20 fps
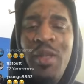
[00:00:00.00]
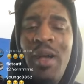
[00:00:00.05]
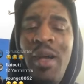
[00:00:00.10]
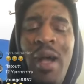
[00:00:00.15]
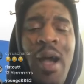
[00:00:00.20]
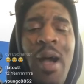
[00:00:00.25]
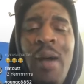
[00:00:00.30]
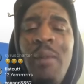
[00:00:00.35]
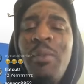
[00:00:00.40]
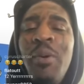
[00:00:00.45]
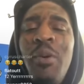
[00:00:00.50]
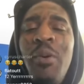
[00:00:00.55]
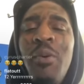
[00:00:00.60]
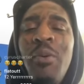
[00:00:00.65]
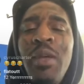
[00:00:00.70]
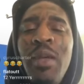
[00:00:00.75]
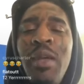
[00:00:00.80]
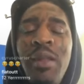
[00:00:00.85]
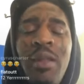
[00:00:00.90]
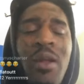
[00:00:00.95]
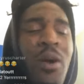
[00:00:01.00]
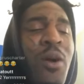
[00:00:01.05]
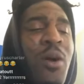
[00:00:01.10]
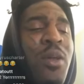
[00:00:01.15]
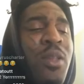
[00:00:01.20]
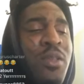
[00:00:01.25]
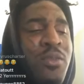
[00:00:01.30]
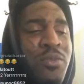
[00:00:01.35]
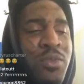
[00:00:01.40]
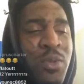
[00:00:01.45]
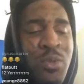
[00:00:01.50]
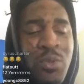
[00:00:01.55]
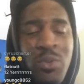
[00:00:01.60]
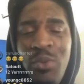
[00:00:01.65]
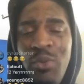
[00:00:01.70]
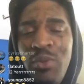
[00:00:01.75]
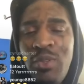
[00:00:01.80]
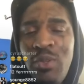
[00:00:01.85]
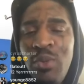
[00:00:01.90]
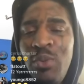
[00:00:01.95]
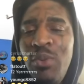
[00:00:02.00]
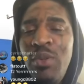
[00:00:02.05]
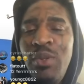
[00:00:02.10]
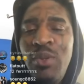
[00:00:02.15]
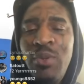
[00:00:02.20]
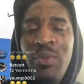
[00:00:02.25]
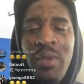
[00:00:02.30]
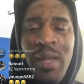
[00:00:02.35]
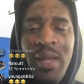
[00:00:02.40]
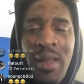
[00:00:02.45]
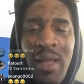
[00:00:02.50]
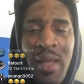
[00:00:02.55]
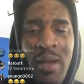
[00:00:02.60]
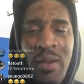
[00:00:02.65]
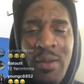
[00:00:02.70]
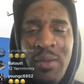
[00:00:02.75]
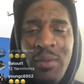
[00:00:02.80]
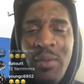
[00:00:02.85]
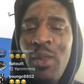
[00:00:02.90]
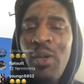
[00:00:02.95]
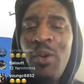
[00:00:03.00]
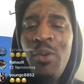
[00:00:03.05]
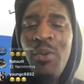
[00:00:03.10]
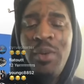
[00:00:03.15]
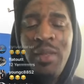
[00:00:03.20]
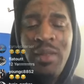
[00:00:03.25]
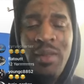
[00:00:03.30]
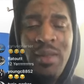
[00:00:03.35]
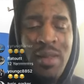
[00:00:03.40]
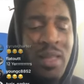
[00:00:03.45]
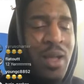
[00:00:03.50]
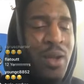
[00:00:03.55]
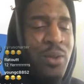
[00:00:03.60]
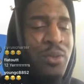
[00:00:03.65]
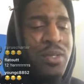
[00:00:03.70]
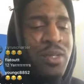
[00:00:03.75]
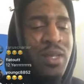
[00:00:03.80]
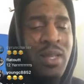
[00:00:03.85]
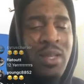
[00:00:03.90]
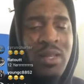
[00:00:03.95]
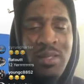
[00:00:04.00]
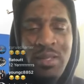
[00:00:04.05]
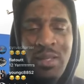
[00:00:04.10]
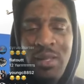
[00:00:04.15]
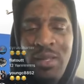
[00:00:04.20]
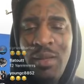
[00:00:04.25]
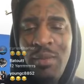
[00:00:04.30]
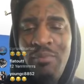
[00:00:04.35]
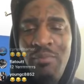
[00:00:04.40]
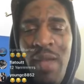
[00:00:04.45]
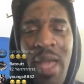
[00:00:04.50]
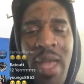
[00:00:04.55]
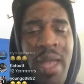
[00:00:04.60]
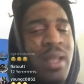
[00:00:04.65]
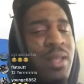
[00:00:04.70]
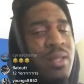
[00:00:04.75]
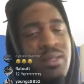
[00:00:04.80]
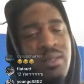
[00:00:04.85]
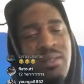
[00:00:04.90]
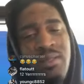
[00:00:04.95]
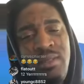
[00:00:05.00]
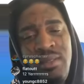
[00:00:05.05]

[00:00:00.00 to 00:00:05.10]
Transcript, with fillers: I'm gonna get all of you as soon as you get out. Loaded clout chase to the max.